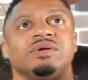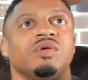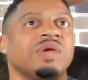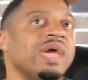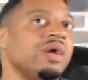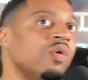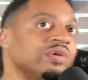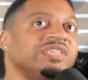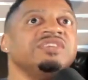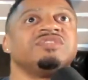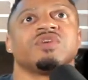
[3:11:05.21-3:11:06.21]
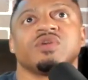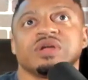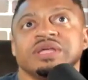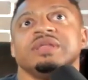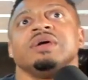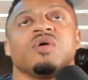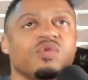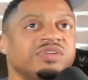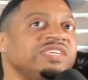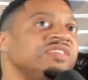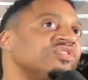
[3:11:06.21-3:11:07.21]
Okay, Ortiz circling.
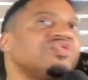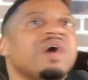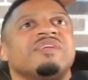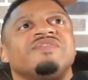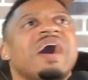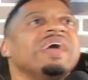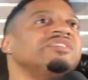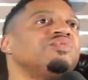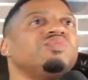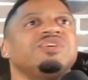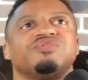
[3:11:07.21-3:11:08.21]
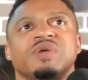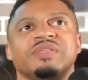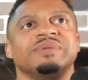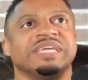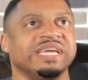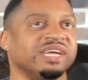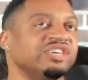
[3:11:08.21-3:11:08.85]
Ortiz is trying to find his rhythm again.